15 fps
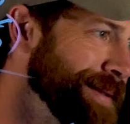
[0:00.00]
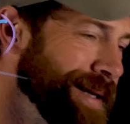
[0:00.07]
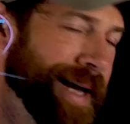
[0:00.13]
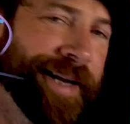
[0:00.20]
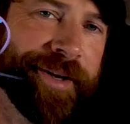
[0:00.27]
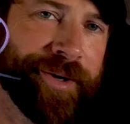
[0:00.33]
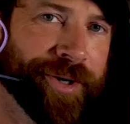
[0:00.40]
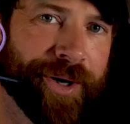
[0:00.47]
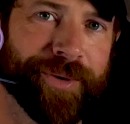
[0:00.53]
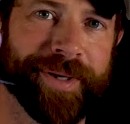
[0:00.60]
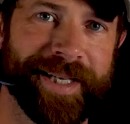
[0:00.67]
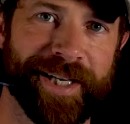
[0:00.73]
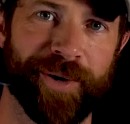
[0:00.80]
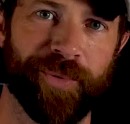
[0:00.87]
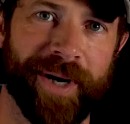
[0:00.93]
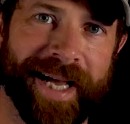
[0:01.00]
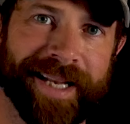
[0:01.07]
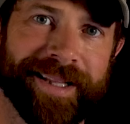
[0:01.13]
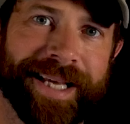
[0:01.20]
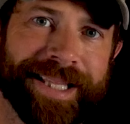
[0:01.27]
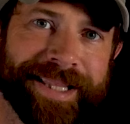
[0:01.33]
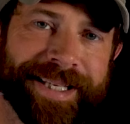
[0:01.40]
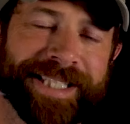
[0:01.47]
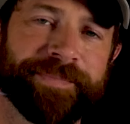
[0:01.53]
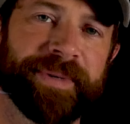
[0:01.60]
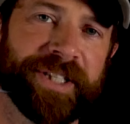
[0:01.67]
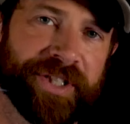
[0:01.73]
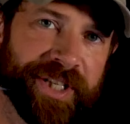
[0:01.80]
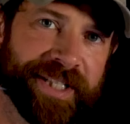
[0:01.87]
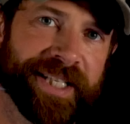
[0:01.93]
And you don't need to write it like this,
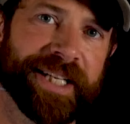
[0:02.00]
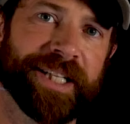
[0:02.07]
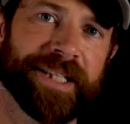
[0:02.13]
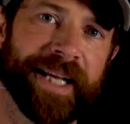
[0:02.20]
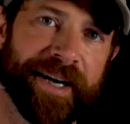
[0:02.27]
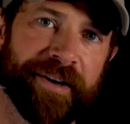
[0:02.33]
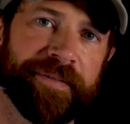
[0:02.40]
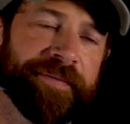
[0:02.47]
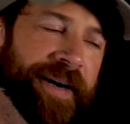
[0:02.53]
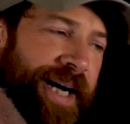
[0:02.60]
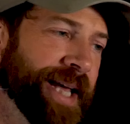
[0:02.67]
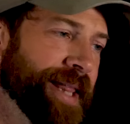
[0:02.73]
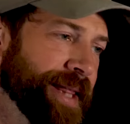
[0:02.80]
but just to clarify